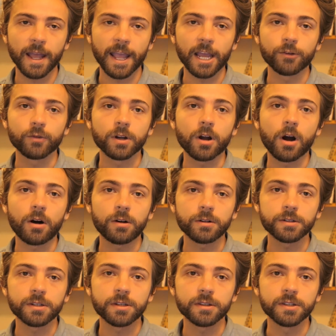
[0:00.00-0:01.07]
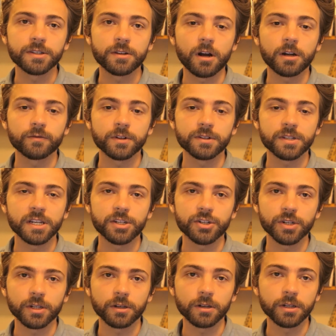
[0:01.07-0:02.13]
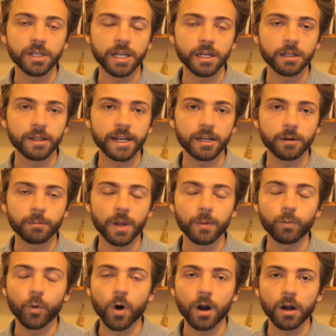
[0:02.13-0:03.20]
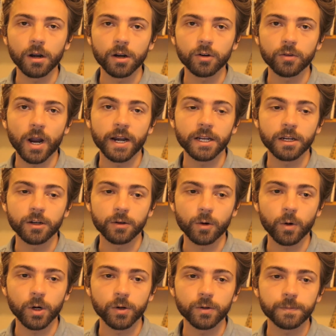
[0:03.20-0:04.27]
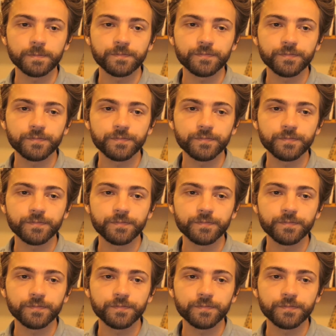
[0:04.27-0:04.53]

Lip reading: Anne recalled this conversation in a later memoir, writing, quote,